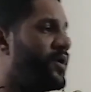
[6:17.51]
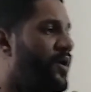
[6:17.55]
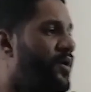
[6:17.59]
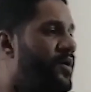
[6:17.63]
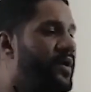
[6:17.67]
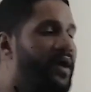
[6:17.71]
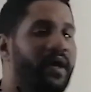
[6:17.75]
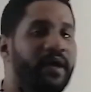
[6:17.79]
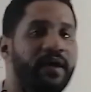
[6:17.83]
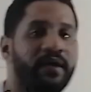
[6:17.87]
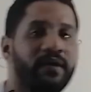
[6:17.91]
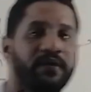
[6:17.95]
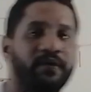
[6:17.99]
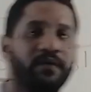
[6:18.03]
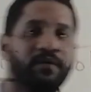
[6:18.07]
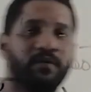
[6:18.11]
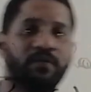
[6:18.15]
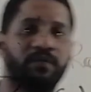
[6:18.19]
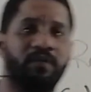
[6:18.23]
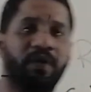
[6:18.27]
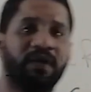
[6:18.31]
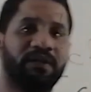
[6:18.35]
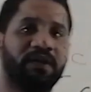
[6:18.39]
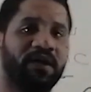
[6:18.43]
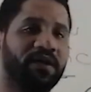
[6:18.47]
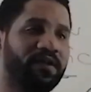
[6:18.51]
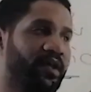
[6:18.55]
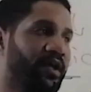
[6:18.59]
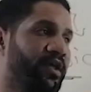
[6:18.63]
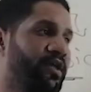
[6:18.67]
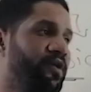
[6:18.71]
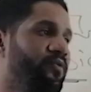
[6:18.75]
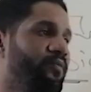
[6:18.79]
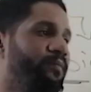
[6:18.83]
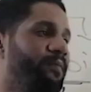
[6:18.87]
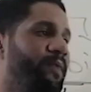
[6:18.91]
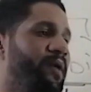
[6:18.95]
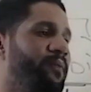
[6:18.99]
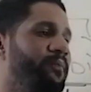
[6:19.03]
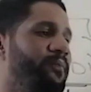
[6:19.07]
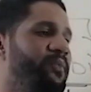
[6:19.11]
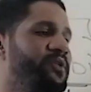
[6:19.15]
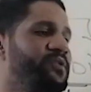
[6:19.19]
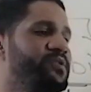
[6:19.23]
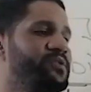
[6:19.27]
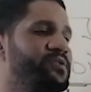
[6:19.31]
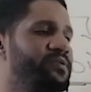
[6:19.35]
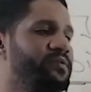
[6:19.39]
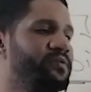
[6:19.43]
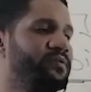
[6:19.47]
Okay, what are the cube
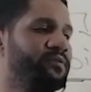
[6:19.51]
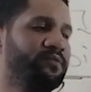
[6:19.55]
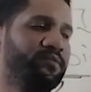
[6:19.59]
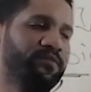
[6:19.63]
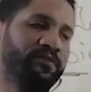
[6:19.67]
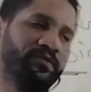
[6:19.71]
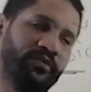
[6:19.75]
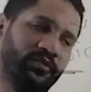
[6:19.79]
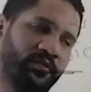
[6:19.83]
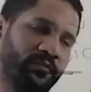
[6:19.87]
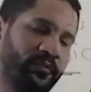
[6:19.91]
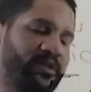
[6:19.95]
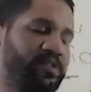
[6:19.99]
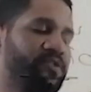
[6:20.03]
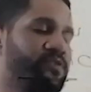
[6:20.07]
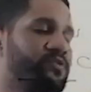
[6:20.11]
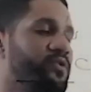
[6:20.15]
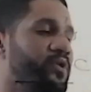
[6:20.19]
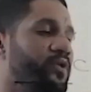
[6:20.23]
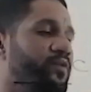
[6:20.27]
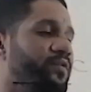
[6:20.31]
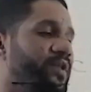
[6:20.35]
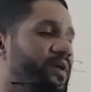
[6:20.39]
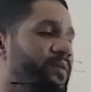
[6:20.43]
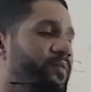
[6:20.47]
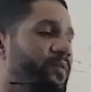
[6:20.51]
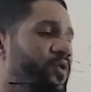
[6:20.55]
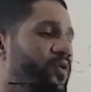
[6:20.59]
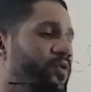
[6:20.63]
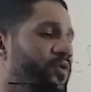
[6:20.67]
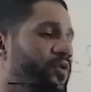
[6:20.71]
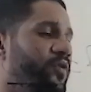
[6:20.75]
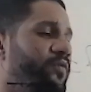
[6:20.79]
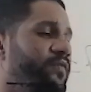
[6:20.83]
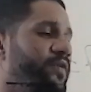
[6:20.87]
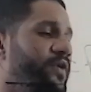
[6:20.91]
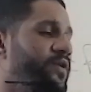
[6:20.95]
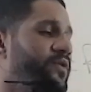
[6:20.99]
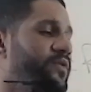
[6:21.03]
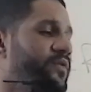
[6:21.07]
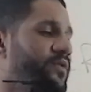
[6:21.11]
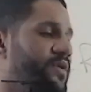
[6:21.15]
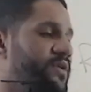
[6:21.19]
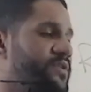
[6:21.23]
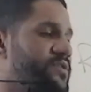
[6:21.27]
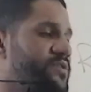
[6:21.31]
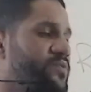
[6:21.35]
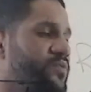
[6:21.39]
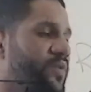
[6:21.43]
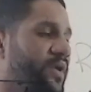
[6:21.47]
numbers? You must know them, all of you.
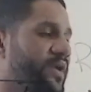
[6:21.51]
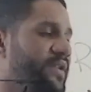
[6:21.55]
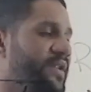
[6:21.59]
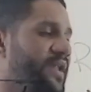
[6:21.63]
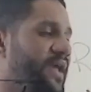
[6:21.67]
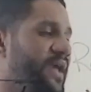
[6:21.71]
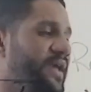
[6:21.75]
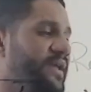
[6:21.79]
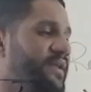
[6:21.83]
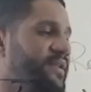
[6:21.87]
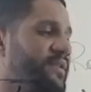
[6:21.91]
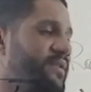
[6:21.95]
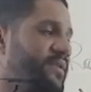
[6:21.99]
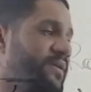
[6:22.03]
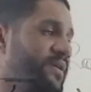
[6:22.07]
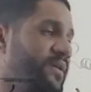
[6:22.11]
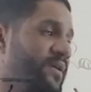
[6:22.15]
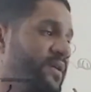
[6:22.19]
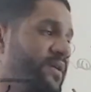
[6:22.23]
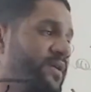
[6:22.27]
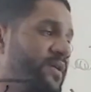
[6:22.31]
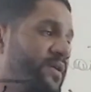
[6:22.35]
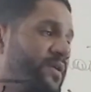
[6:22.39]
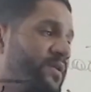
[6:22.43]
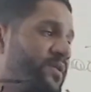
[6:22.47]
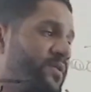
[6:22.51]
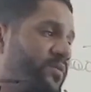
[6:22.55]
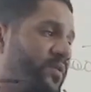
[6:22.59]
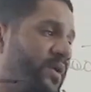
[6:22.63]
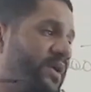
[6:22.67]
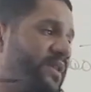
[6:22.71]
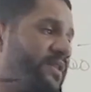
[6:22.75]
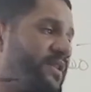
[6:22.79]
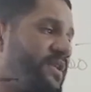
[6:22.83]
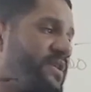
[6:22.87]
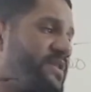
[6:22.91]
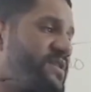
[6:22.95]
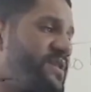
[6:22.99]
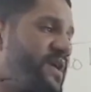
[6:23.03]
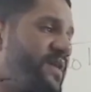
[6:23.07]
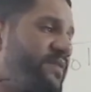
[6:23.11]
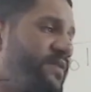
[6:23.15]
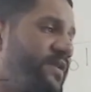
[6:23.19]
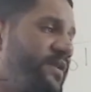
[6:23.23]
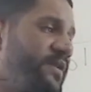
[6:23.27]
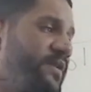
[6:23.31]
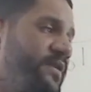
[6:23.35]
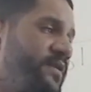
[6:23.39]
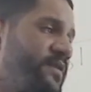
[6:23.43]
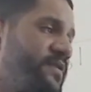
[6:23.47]
It's 1, 8,
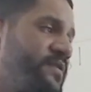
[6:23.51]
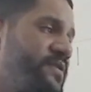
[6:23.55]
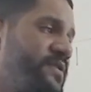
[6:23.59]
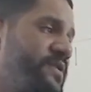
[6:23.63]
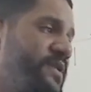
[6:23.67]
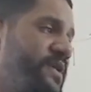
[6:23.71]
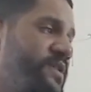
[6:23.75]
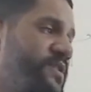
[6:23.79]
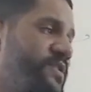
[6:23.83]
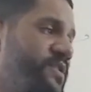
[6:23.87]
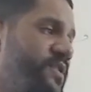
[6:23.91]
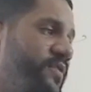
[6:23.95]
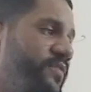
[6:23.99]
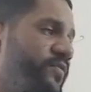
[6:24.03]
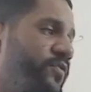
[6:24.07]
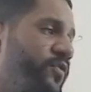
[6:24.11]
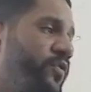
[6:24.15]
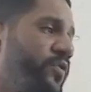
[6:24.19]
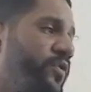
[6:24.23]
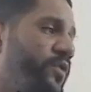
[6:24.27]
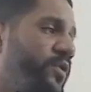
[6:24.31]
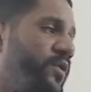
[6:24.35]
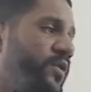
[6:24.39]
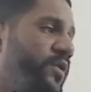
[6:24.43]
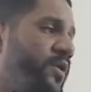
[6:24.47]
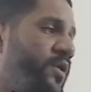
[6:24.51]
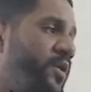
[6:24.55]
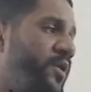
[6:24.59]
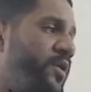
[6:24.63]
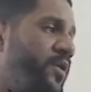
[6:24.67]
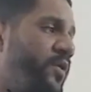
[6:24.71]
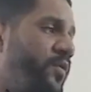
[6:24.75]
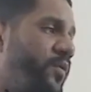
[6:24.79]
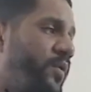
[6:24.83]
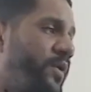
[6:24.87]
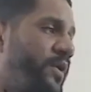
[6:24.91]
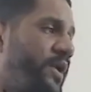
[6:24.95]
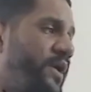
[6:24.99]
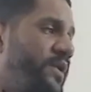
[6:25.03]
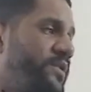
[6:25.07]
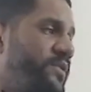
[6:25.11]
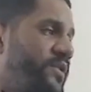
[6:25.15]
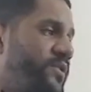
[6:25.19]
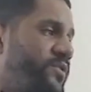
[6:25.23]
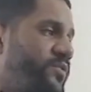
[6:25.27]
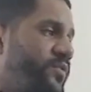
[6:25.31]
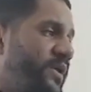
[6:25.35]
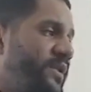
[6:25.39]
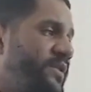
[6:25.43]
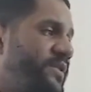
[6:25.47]
27, 64,
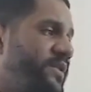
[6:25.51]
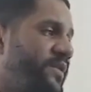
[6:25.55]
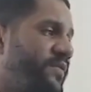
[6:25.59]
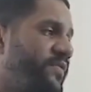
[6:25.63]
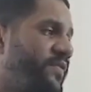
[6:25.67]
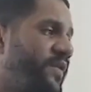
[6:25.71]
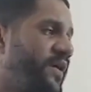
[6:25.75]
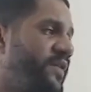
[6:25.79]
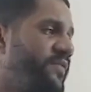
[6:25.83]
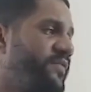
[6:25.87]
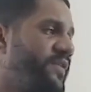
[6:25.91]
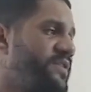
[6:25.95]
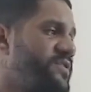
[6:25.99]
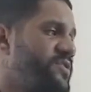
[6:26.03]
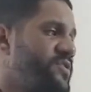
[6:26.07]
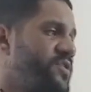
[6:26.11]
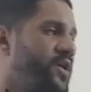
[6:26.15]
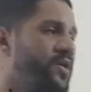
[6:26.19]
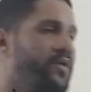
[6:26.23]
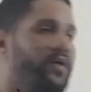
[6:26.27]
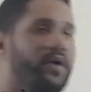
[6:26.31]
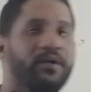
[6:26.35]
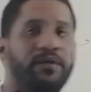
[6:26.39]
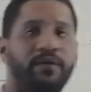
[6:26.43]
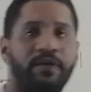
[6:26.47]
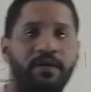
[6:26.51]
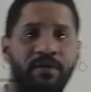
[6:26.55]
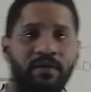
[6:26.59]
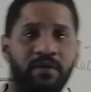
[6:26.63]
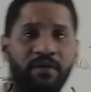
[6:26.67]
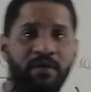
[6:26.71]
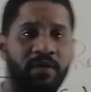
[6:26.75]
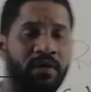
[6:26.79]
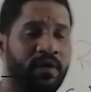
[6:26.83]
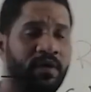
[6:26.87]
125, and so on.